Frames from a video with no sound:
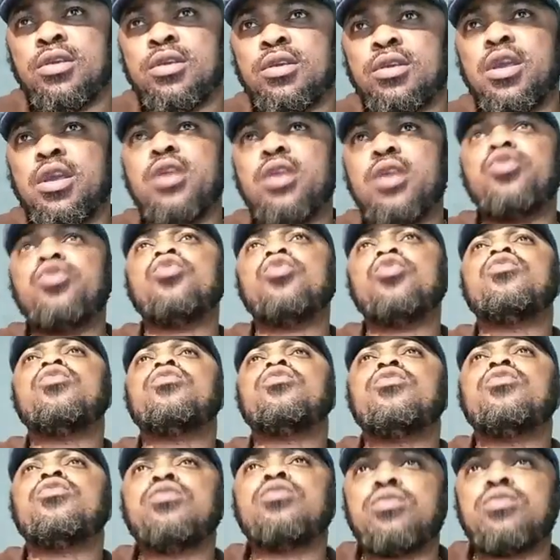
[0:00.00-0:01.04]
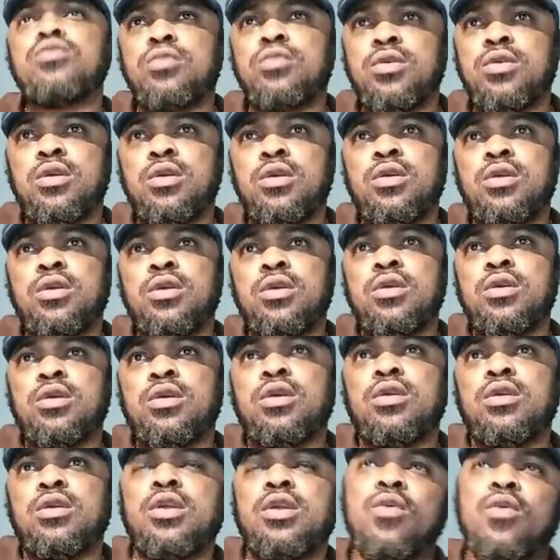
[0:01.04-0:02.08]
Kedu,
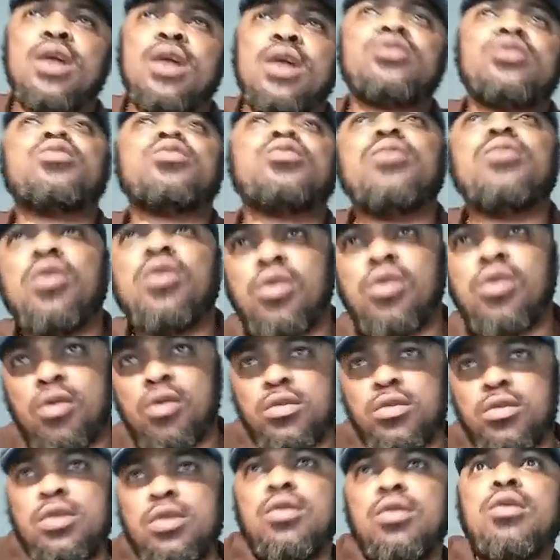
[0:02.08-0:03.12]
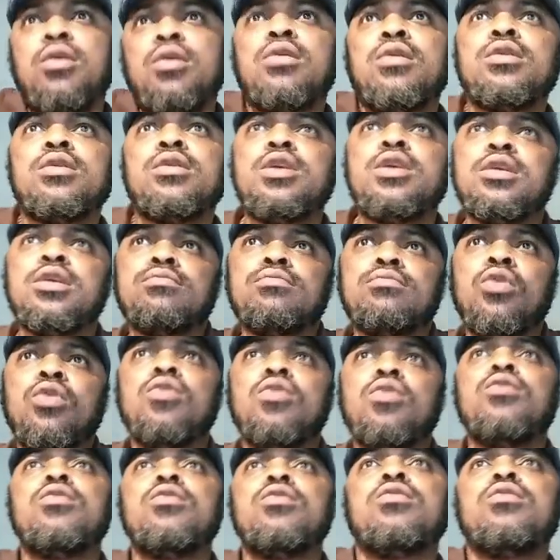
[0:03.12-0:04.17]
they want more,
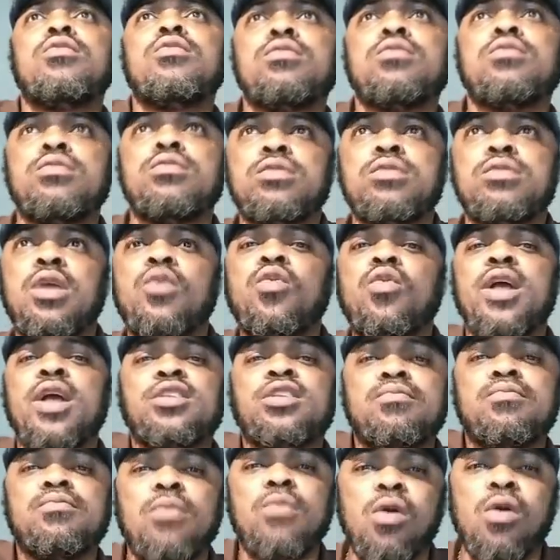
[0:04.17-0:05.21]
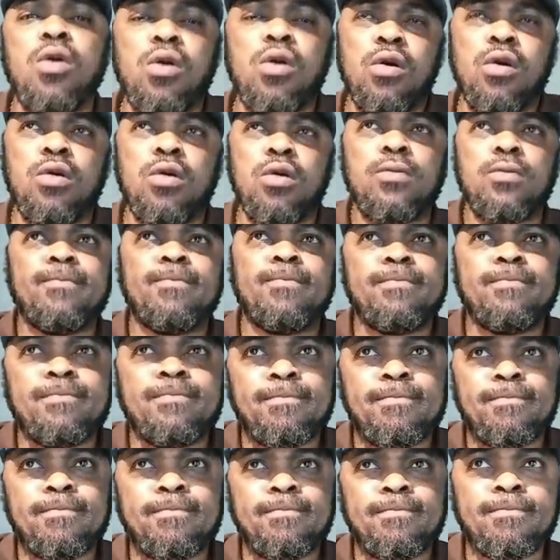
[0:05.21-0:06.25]
Igbo, they want more.
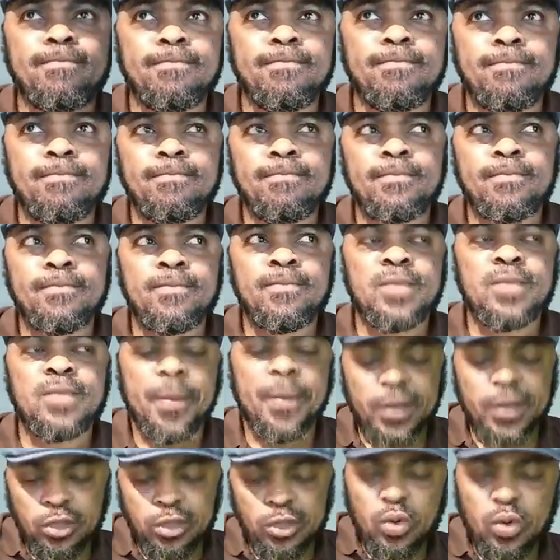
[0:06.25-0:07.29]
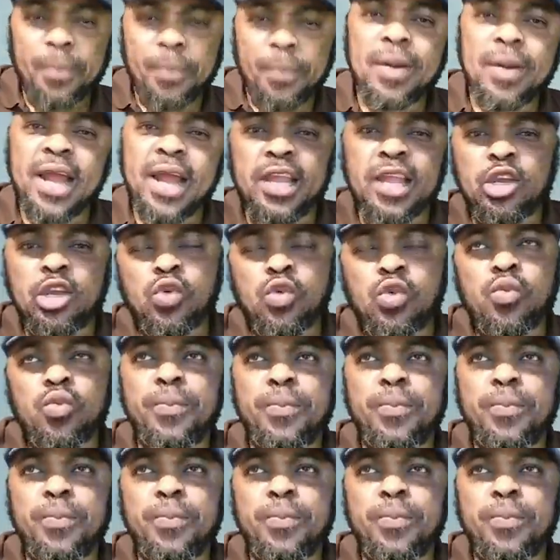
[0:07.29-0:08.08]
They begin to plan a coup